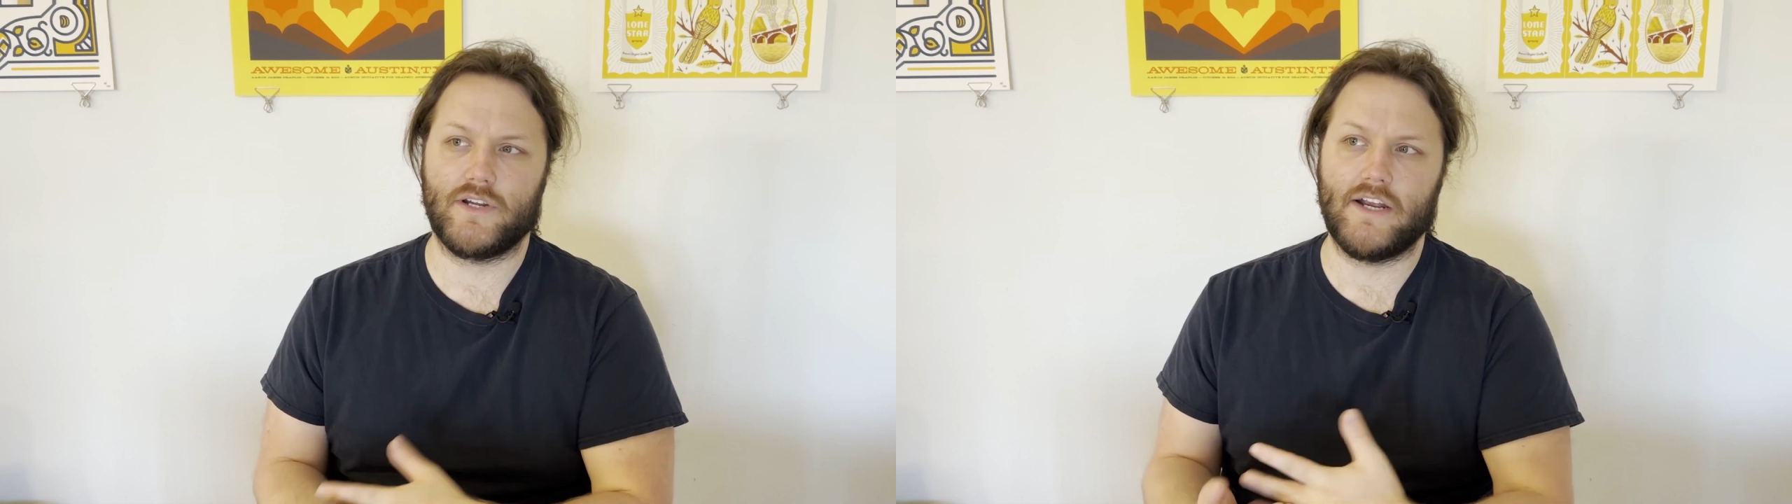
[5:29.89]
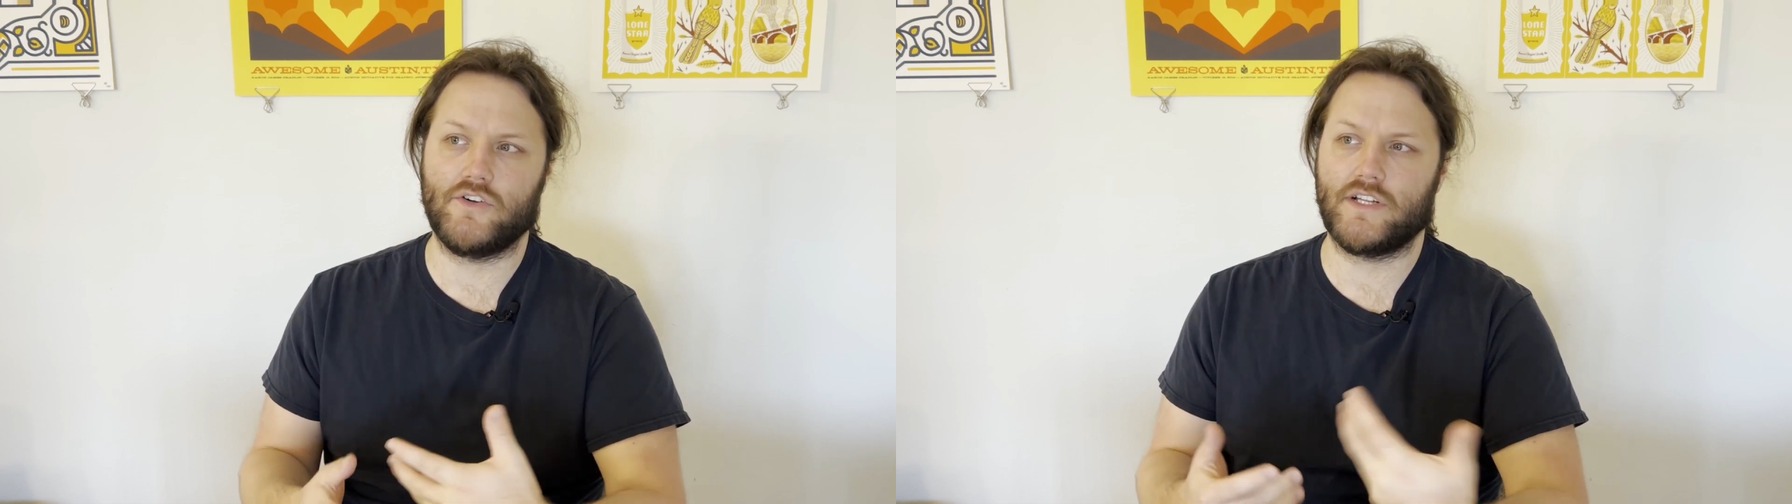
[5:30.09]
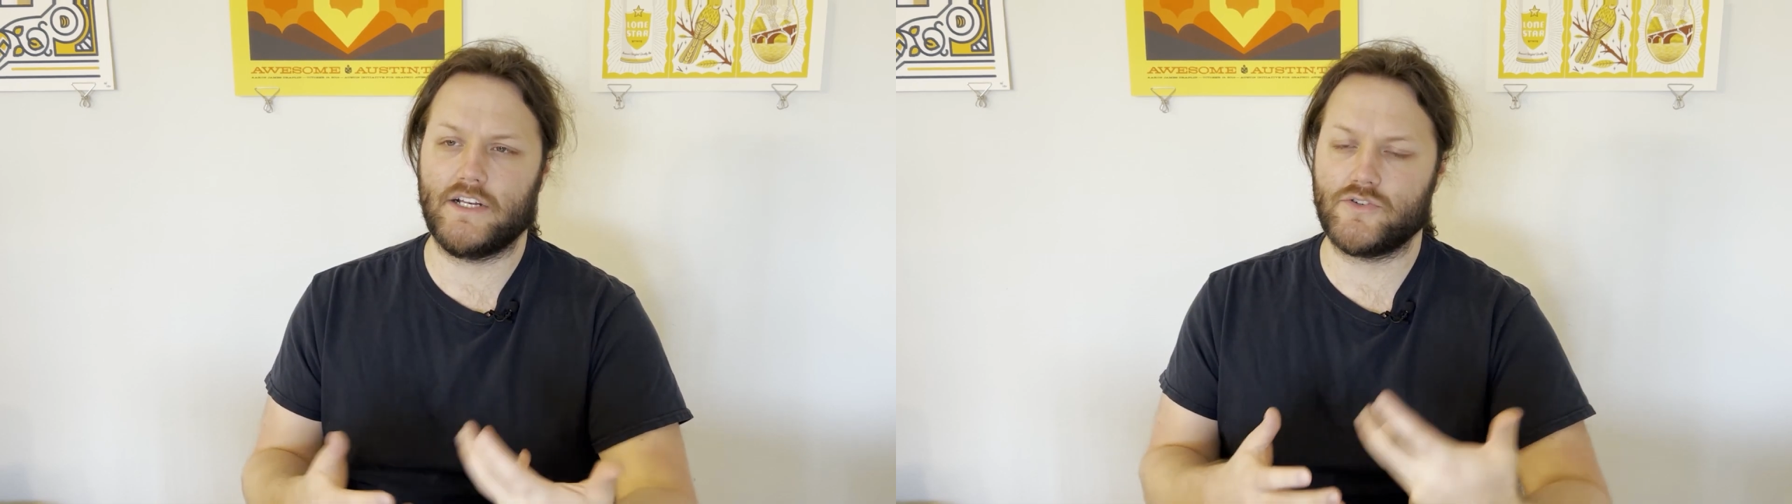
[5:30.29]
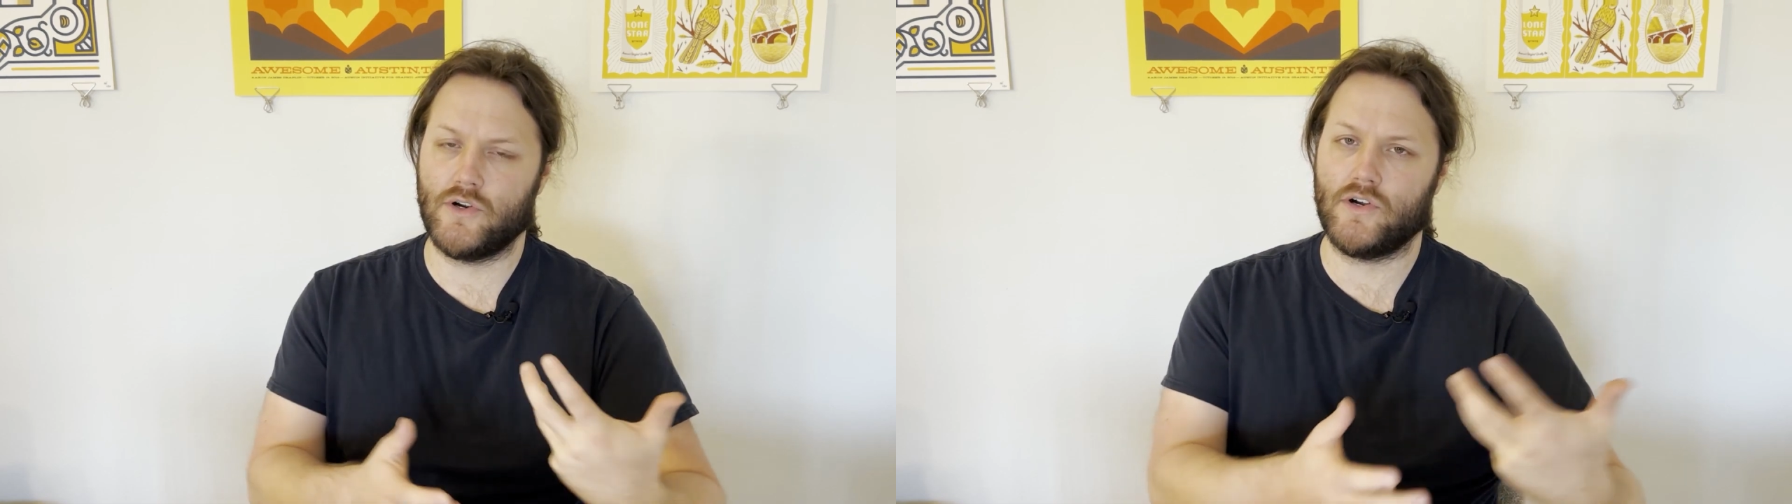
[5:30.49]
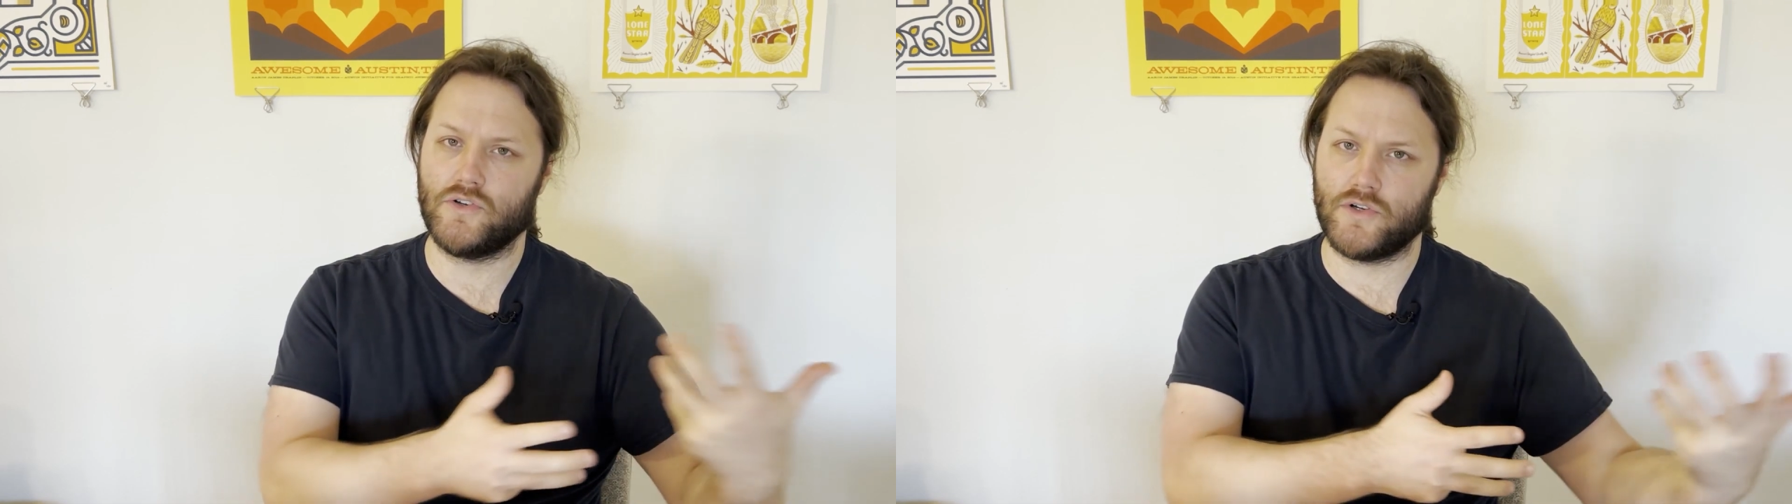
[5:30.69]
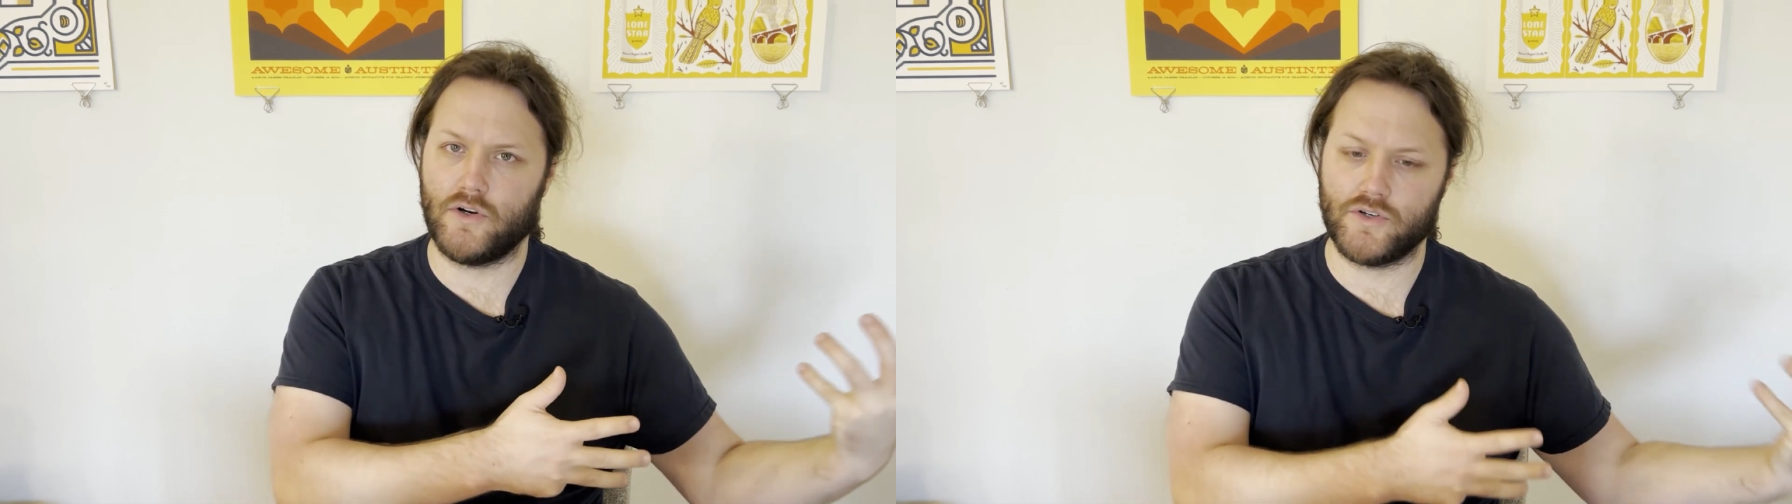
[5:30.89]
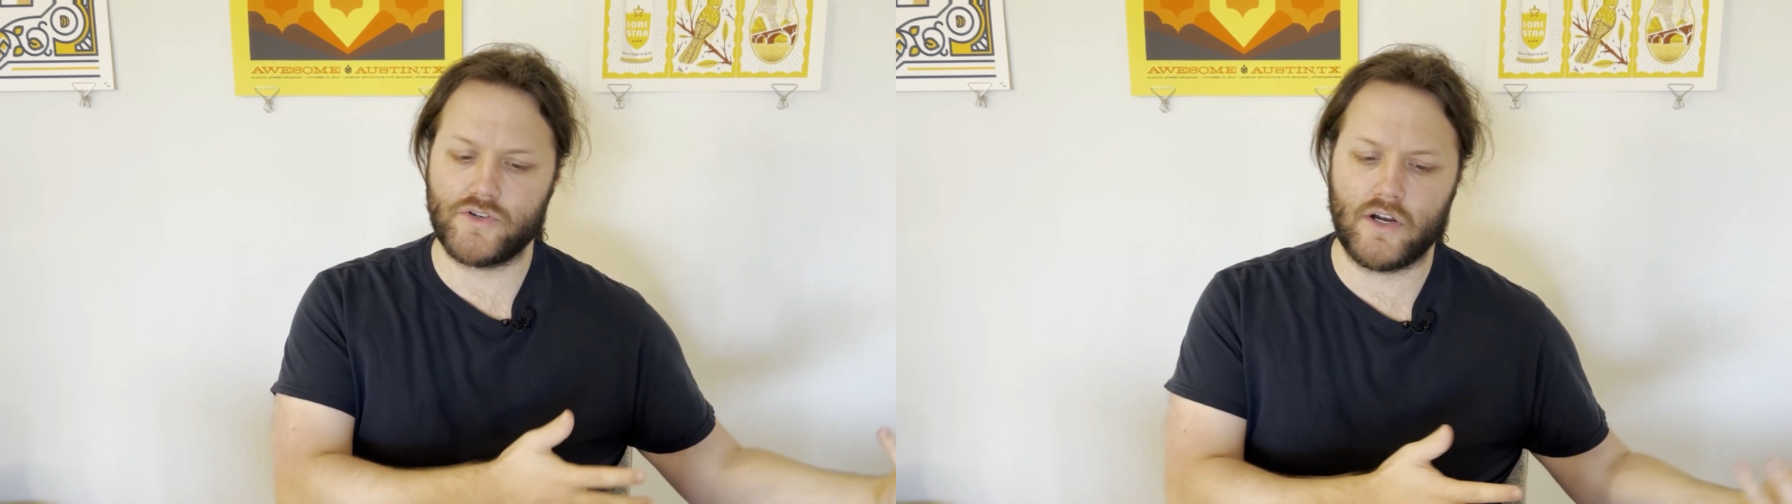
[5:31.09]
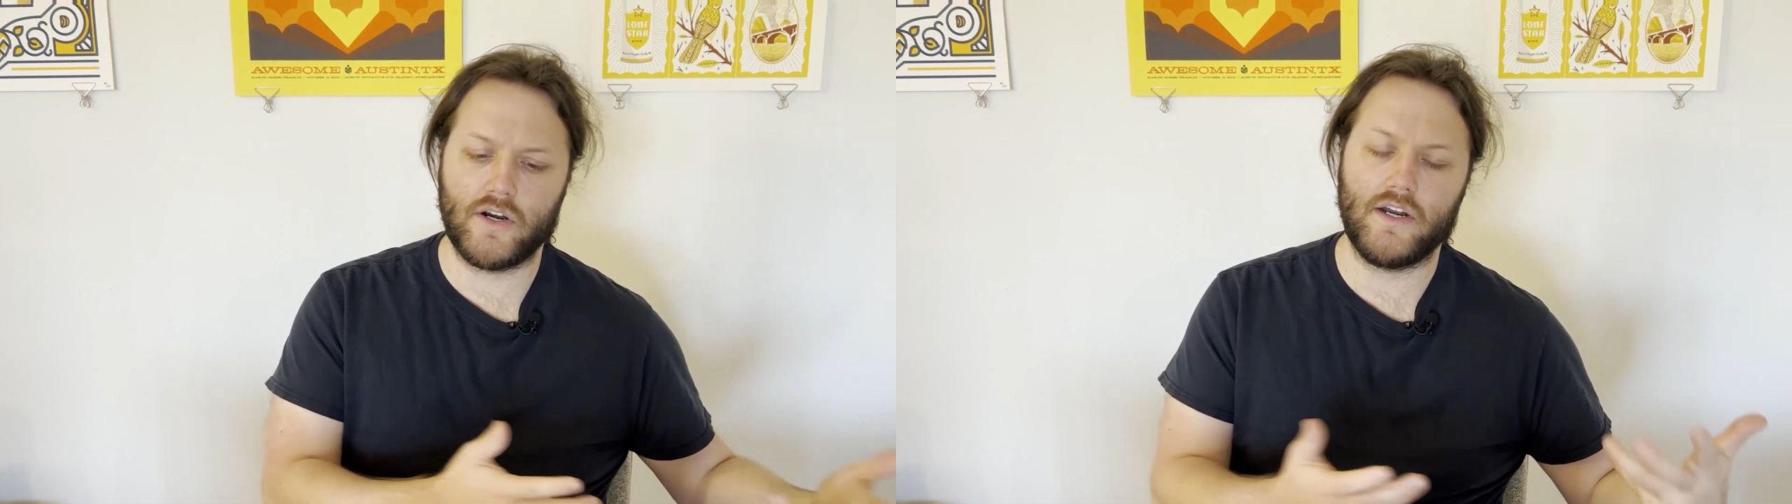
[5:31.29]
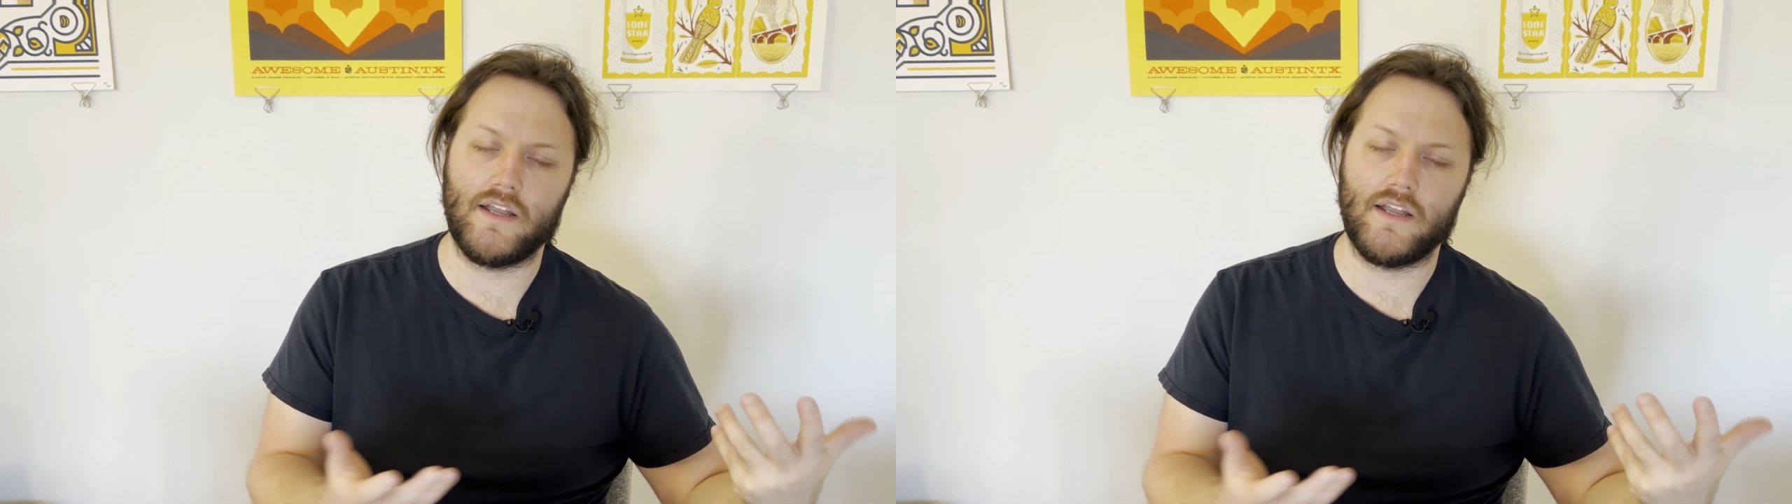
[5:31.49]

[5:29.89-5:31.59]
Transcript: your character's getting stronger and stronger and stronger,